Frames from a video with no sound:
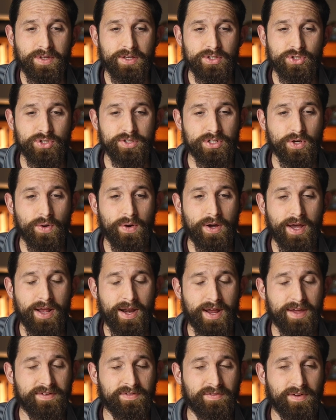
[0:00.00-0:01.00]
So let's go ahead.
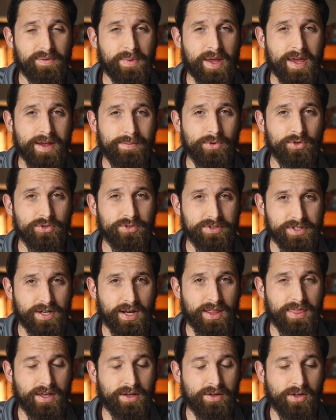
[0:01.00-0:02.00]
I have some hand motions that
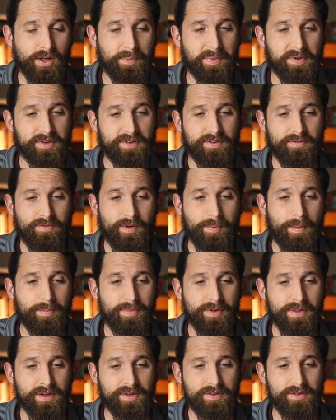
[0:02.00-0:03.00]
I think will help us
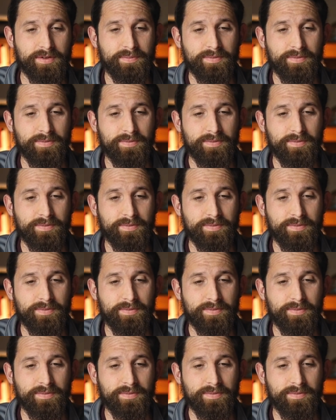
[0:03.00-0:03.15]
remember this.